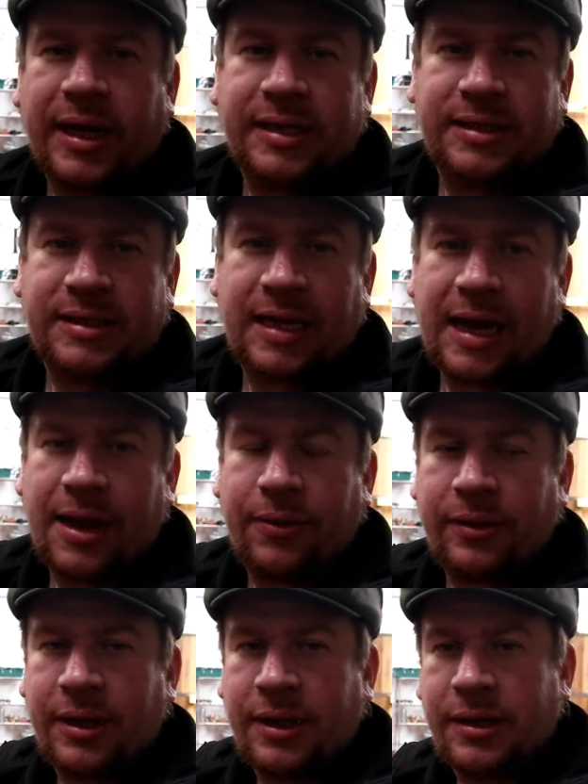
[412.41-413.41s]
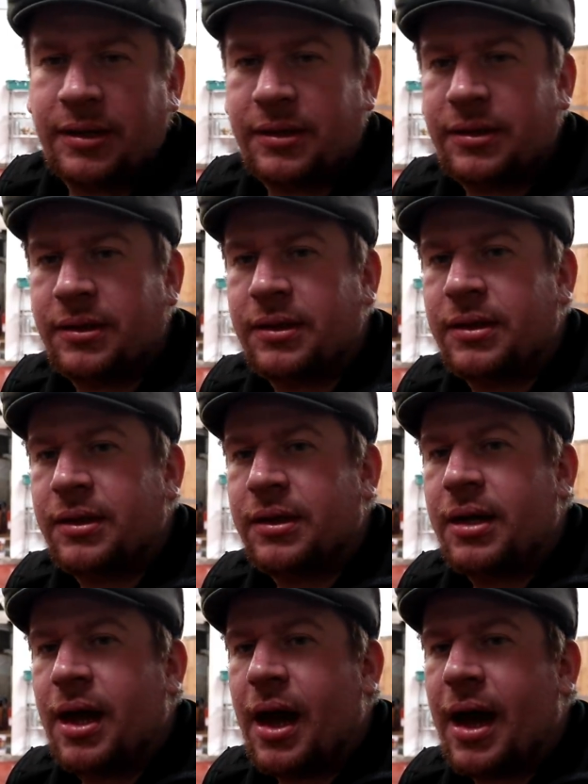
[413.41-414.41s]
into town
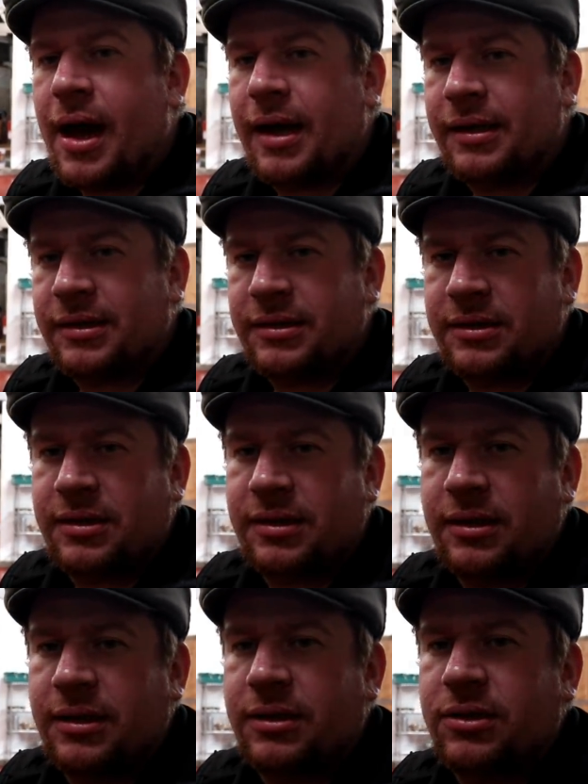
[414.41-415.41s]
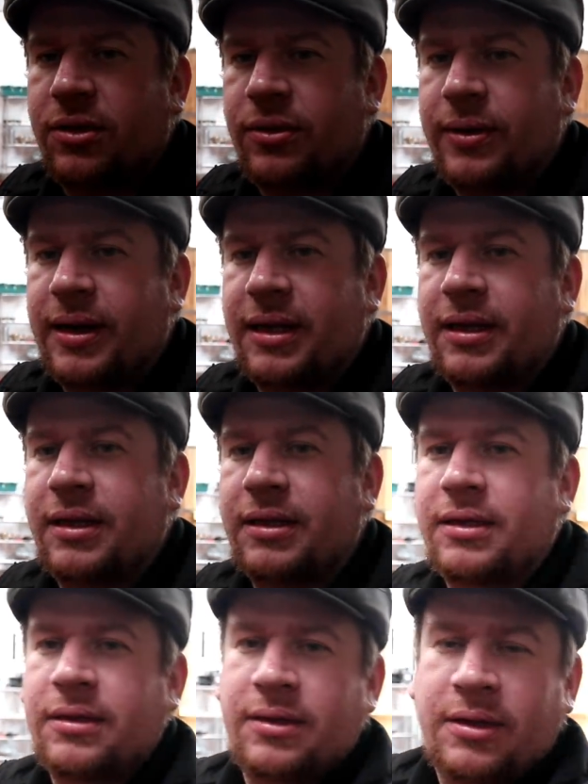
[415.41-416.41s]
and other way.
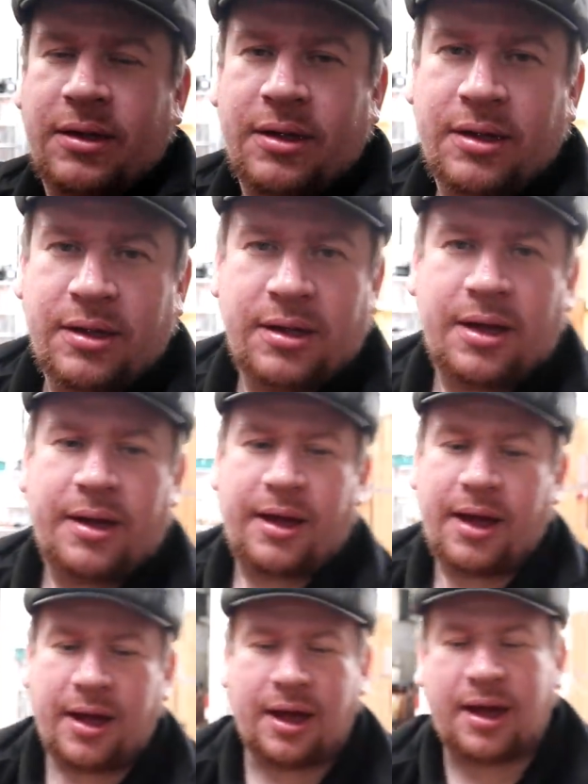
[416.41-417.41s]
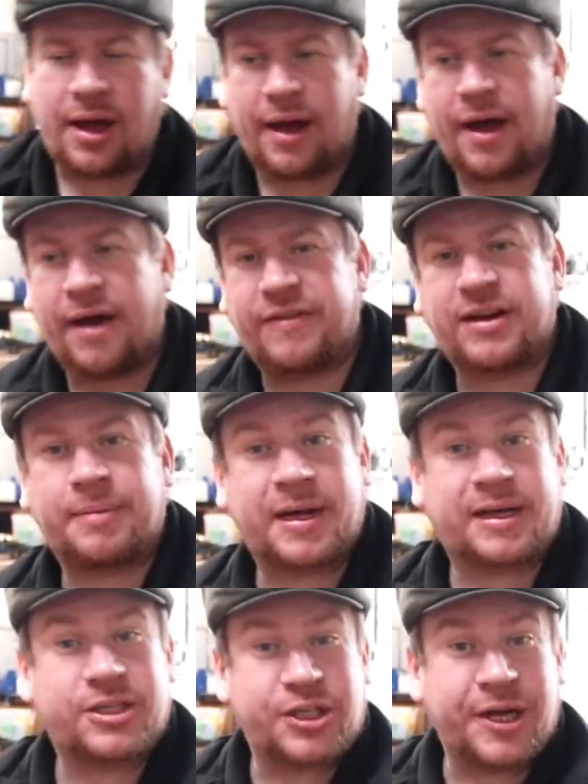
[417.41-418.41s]
Uh, I've had a
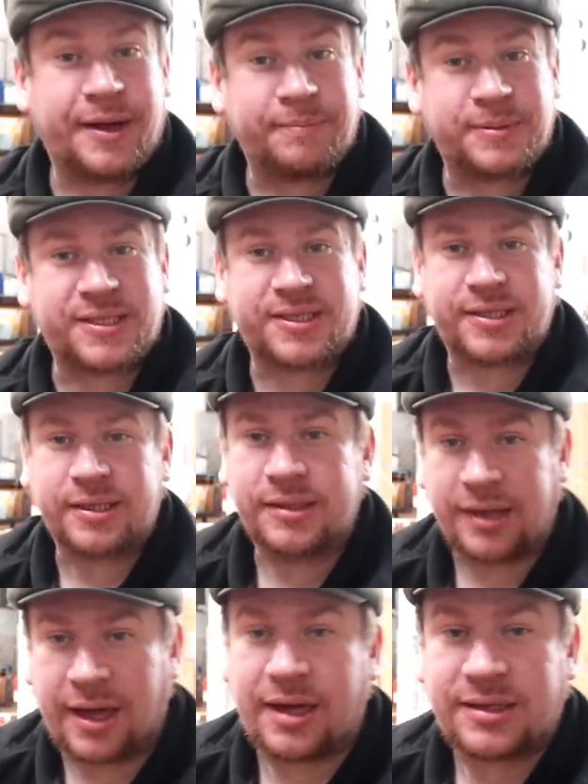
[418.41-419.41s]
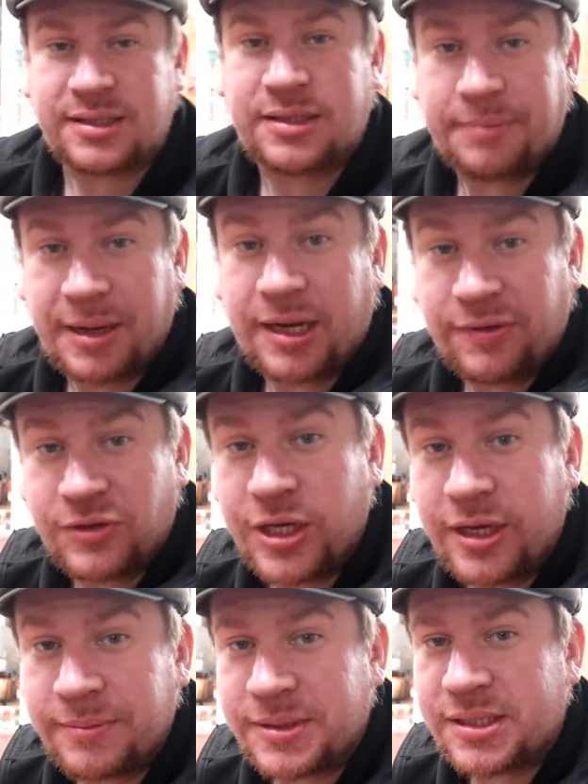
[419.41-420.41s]
bag of chips, yes, a bag of
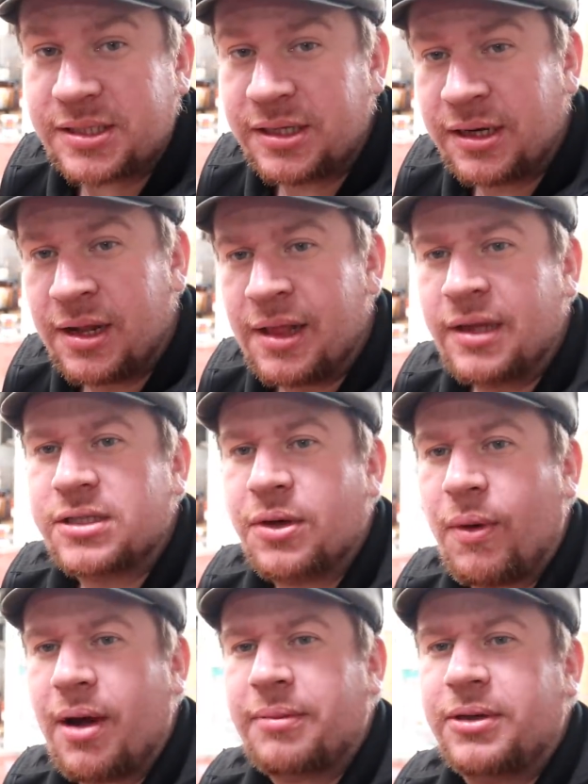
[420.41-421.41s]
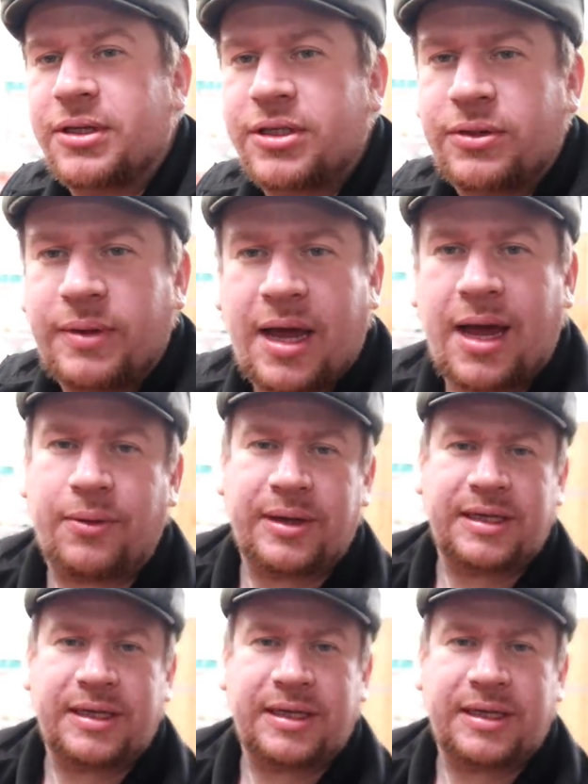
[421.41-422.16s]
chips. So what I'm going to do now